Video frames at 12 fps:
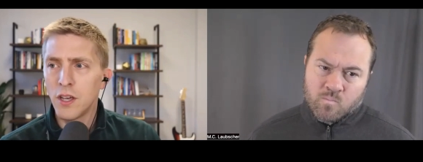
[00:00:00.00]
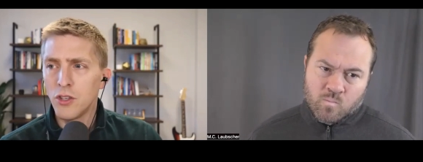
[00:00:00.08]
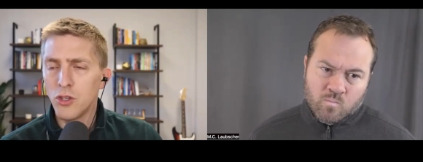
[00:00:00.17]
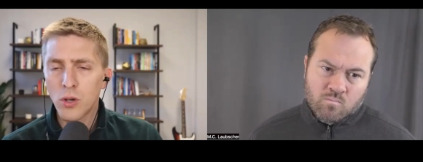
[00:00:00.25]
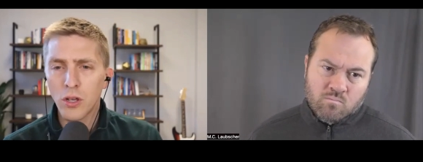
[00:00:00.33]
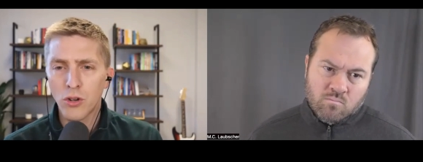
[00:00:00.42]
Speaker 1: you
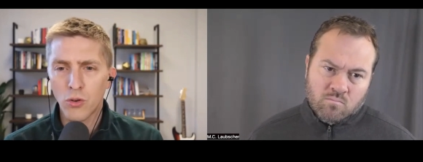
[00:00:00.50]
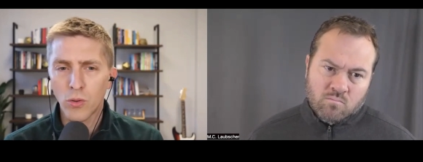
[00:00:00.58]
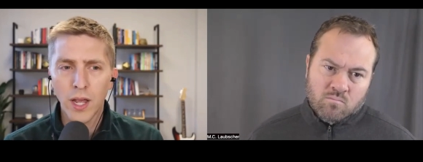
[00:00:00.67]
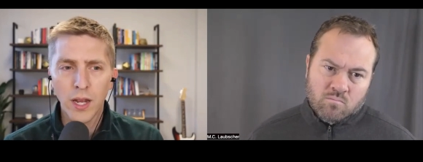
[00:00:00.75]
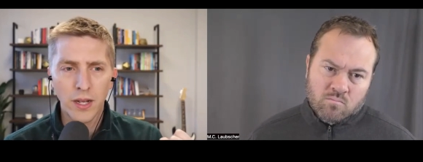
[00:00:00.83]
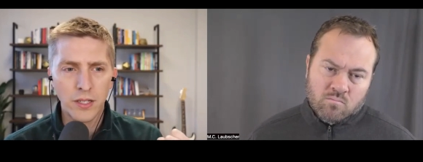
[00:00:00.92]
can
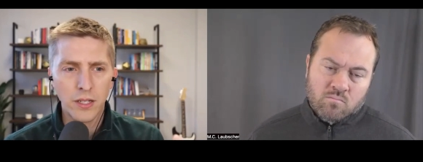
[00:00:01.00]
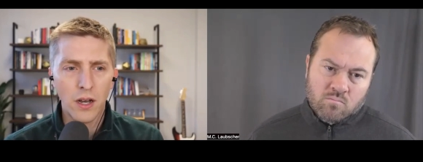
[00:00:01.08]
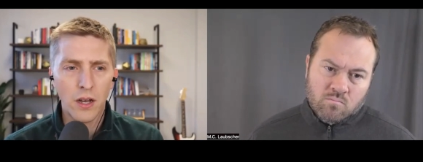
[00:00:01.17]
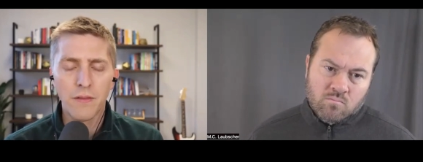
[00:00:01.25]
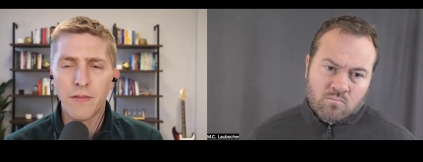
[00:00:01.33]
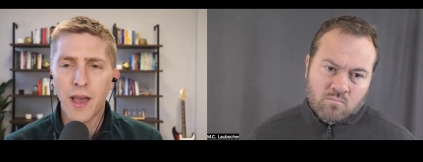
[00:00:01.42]
create a ton
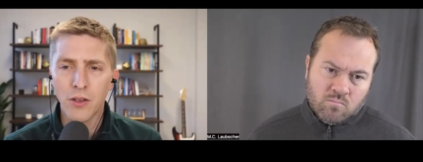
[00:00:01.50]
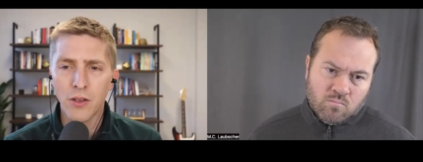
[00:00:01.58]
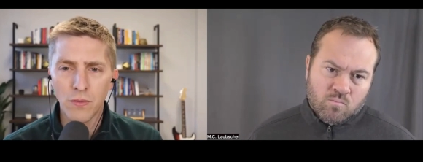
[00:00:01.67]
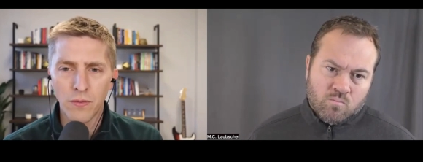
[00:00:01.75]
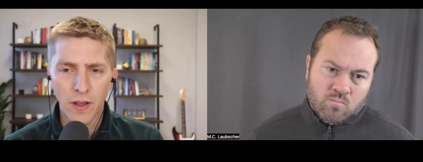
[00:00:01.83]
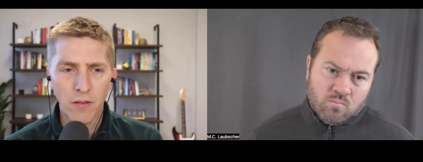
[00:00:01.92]
of value
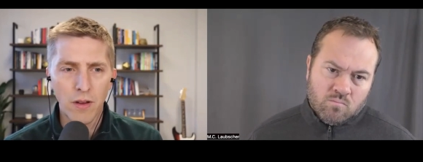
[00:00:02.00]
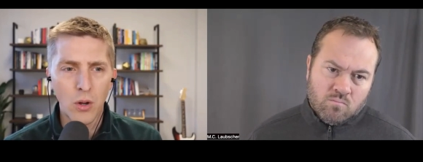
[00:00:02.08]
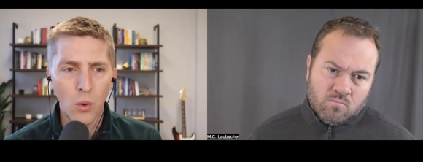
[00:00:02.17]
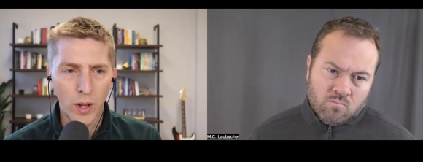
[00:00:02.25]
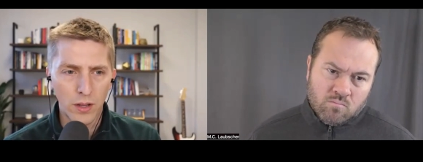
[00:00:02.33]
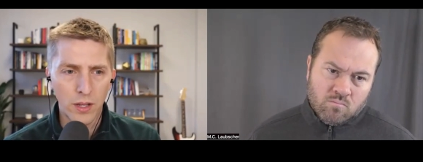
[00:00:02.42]
very
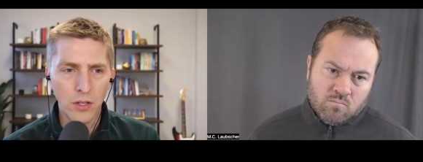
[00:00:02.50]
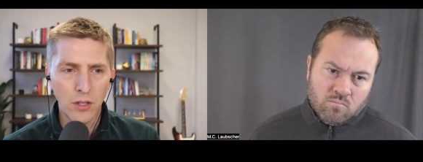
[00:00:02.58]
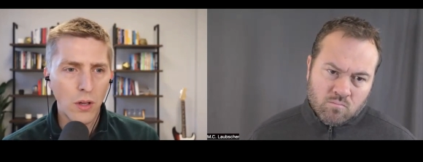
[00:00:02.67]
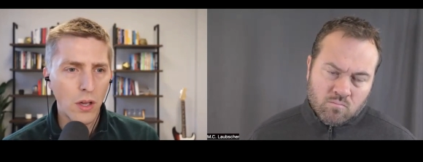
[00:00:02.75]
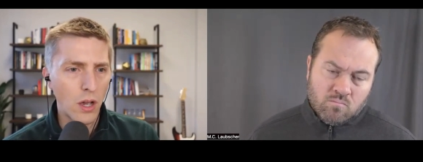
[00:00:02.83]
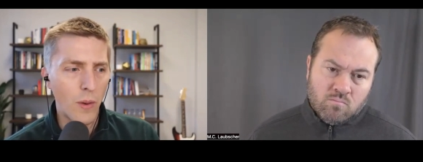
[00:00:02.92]
quickly. You
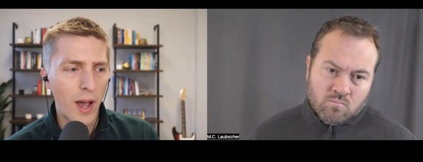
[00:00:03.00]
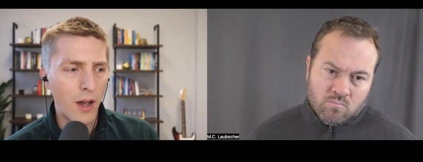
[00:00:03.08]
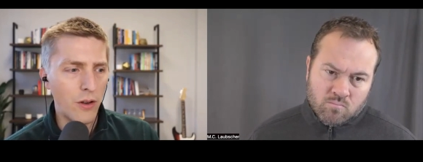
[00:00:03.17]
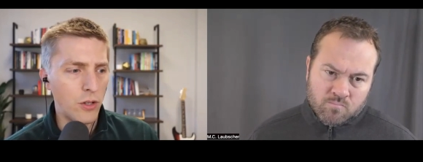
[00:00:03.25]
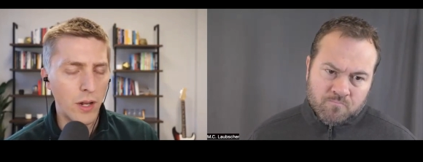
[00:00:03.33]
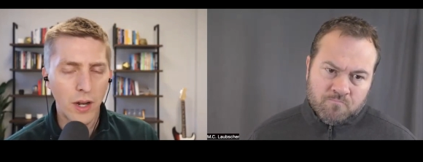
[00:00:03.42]
can go out,
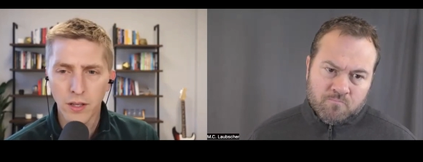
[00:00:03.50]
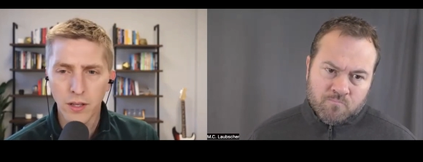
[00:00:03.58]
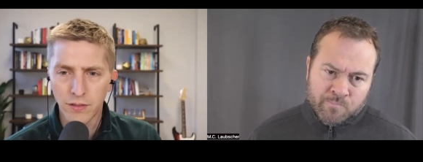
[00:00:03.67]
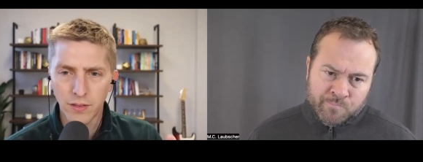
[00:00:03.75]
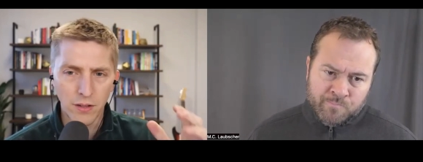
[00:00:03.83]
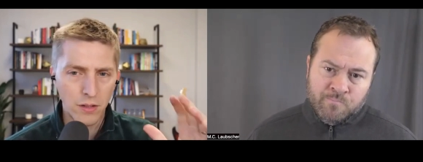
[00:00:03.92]
you can you
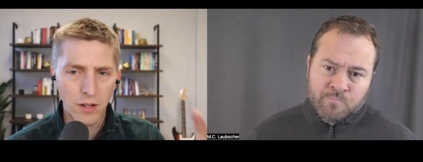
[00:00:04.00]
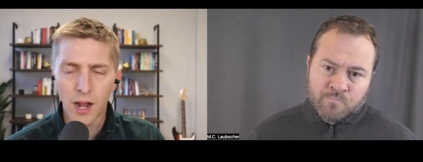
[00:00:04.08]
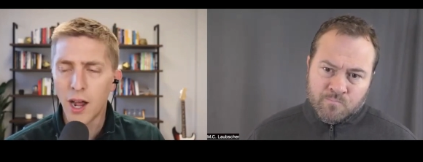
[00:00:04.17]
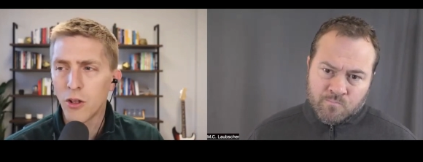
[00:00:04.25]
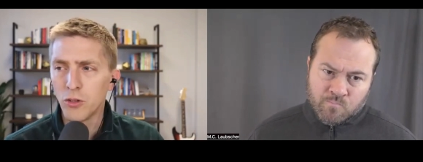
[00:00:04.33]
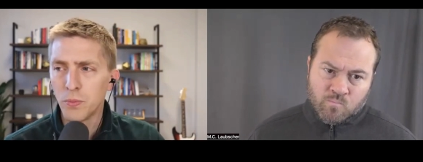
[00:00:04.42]
can, you can
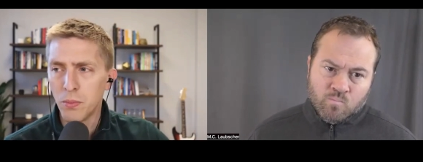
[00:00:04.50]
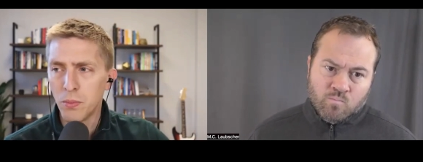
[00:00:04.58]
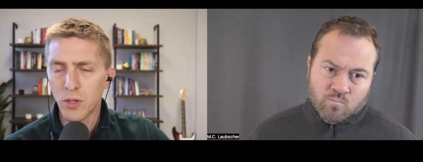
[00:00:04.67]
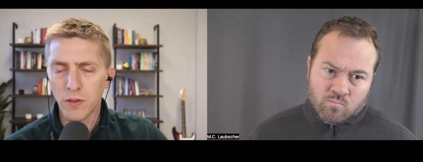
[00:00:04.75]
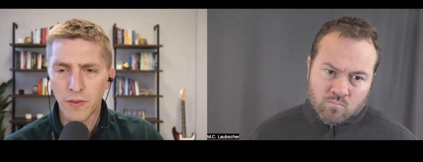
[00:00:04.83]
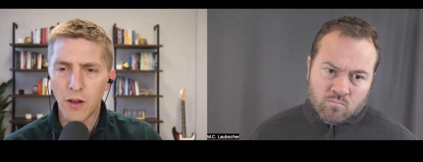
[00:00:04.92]
hire those people, you
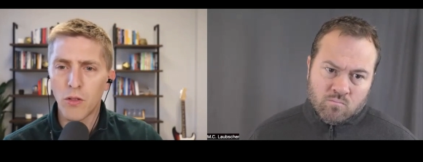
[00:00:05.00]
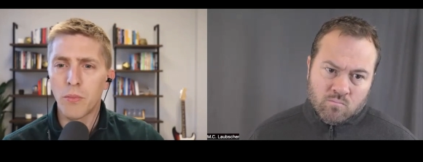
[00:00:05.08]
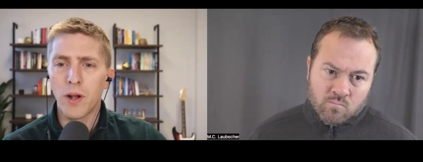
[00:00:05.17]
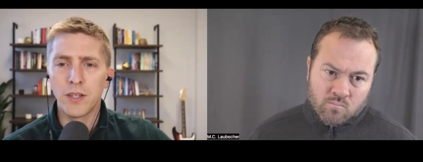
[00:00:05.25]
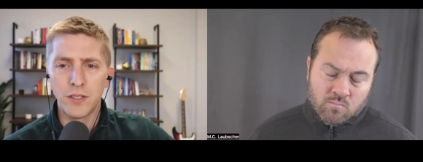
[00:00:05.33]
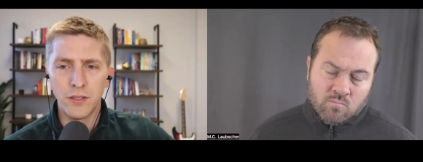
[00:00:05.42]
can follow the
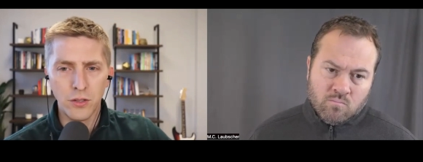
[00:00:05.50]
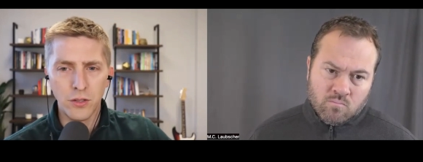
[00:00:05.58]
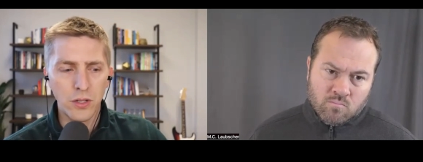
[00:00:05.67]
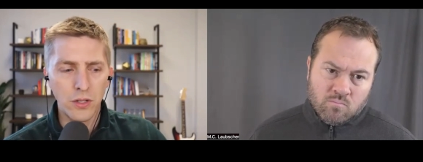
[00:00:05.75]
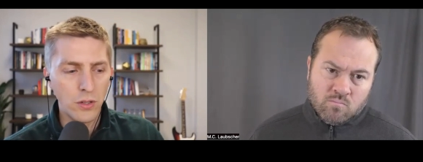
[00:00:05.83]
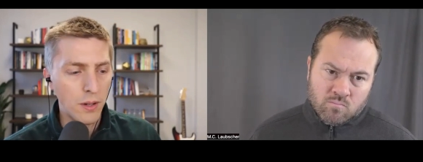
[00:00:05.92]
process, you can
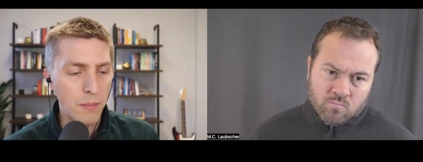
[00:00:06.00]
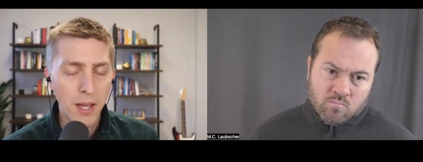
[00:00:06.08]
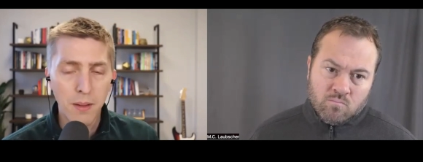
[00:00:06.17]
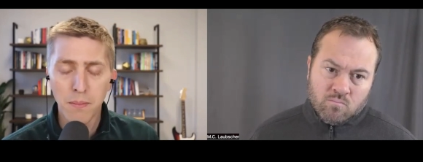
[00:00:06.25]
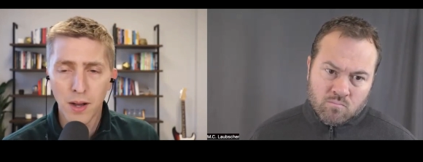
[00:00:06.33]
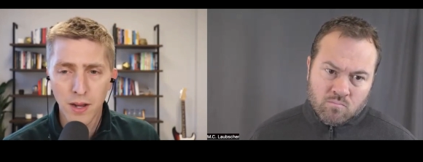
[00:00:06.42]
you can make
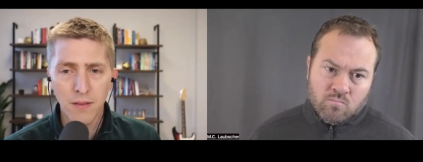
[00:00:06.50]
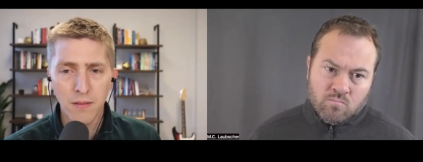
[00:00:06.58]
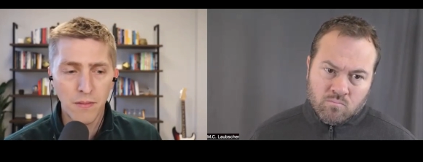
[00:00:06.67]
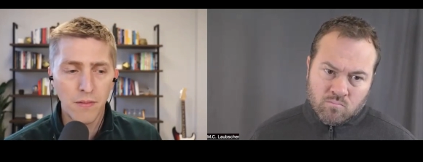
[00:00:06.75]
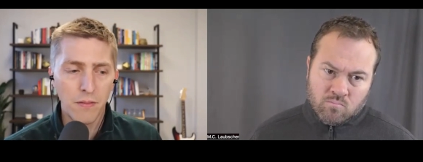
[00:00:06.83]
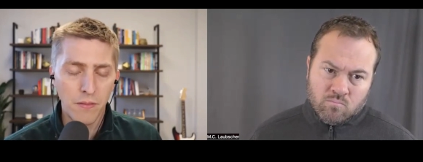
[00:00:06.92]
money
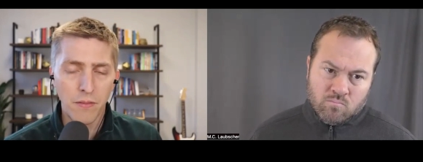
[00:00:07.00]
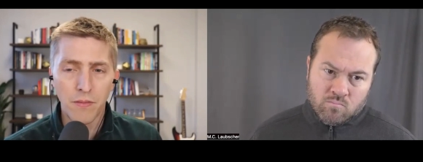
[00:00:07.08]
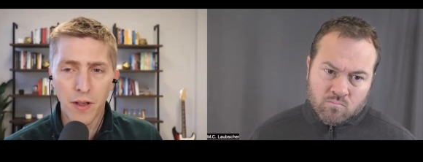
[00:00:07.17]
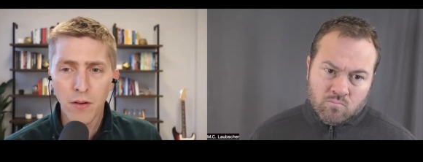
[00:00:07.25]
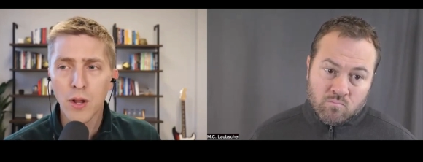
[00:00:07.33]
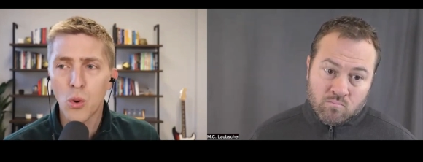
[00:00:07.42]

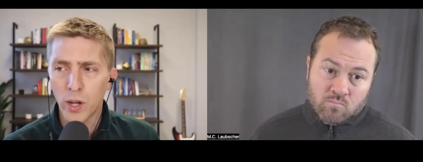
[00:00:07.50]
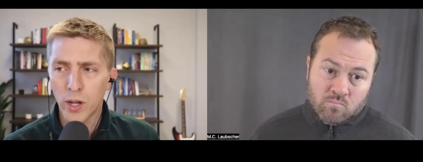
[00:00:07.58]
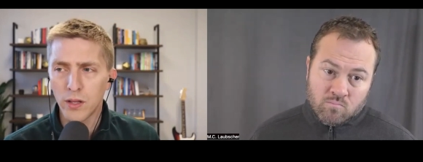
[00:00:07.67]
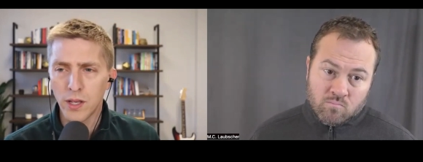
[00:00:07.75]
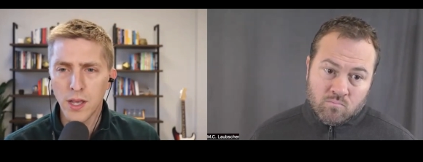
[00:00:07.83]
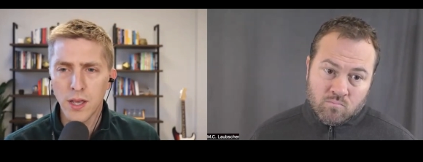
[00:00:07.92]
very
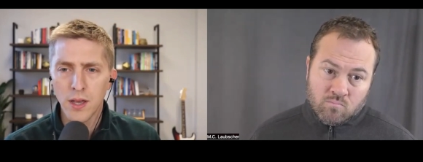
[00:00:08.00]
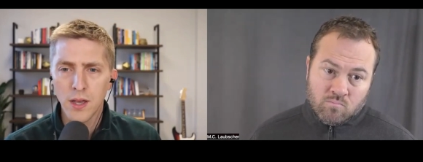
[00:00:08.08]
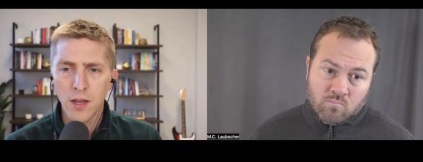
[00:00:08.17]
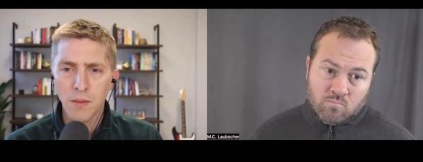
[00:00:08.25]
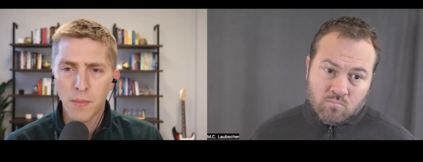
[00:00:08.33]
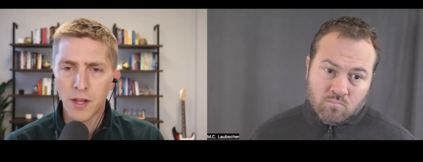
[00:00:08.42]
quickly
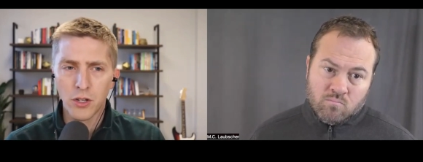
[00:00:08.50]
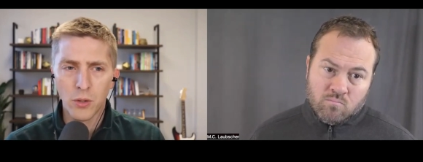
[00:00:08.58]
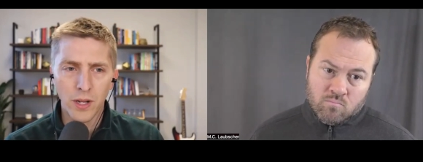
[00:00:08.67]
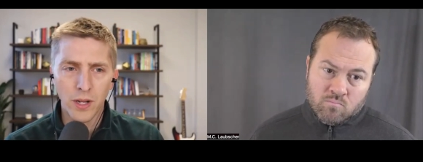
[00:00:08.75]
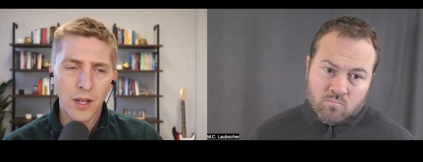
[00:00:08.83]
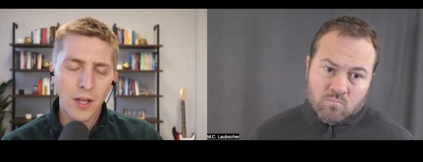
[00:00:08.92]
by doing
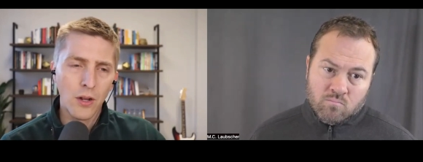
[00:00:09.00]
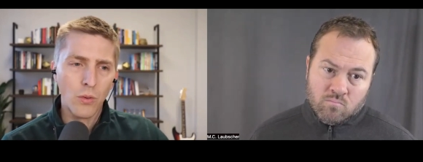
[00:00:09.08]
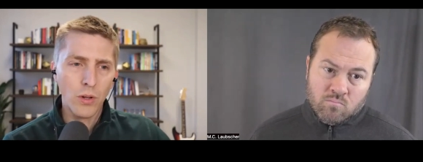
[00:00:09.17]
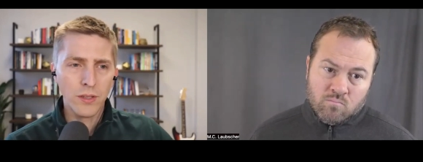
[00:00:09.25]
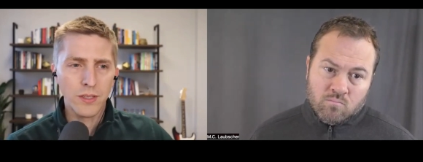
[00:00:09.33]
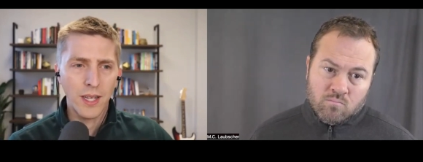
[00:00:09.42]
it.
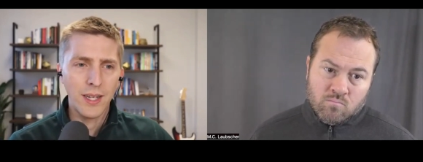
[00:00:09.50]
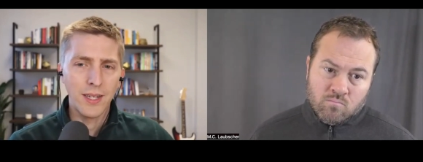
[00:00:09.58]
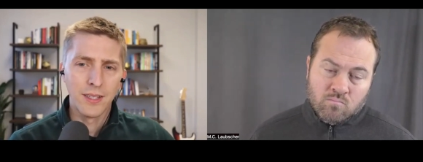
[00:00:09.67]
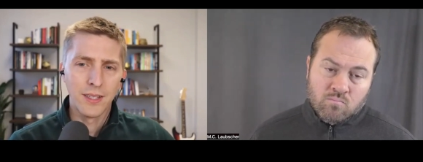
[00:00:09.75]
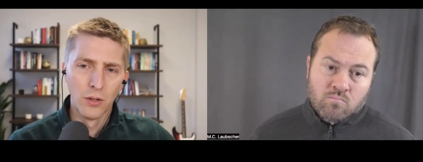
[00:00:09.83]
Real estate, it's a little